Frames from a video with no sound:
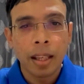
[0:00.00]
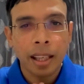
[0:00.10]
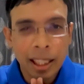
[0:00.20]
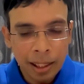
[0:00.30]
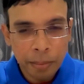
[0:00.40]

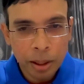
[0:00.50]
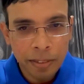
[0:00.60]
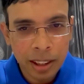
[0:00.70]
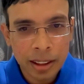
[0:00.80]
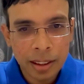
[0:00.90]
right time to
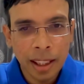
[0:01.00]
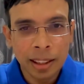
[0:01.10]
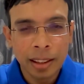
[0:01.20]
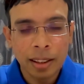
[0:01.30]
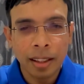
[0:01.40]
invest
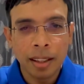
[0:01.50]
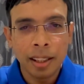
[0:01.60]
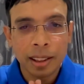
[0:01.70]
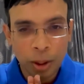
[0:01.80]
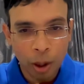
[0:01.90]

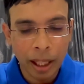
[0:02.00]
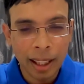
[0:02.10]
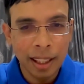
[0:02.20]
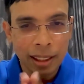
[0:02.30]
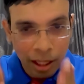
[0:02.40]
in stock
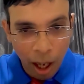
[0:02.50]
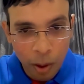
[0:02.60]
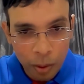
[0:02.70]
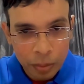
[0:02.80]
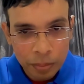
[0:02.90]
market is
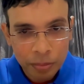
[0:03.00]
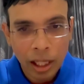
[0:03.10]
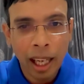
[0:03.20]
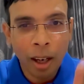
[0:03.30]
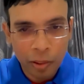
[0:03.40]
now
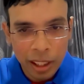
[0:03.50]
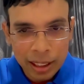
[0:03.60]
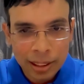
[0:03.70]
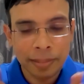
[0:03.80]
and always.